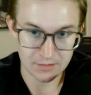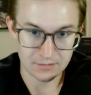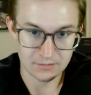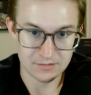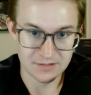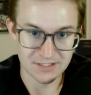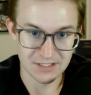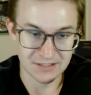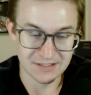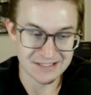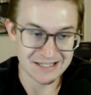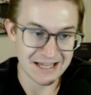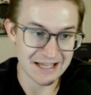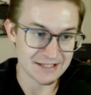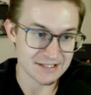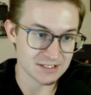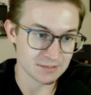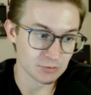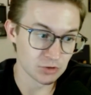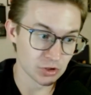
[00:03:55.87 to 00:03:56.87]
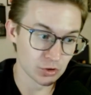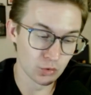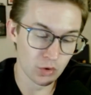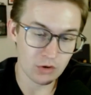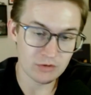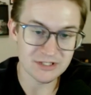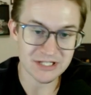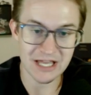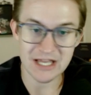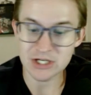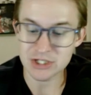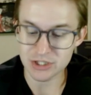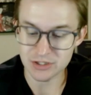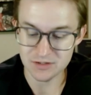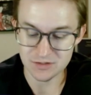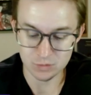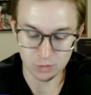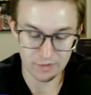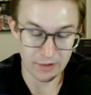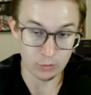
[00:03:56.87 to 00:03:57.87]
Suns had some good
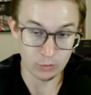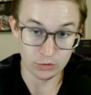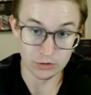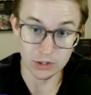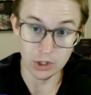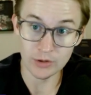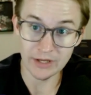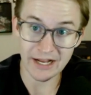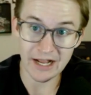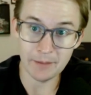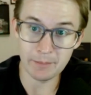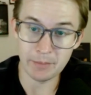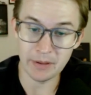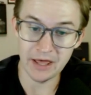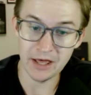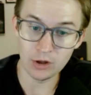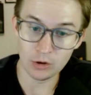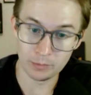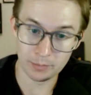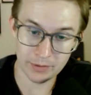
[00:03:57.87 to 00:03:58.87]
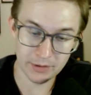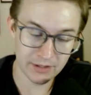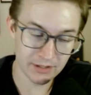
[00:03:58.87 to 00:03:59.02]
rotations where they were loading up help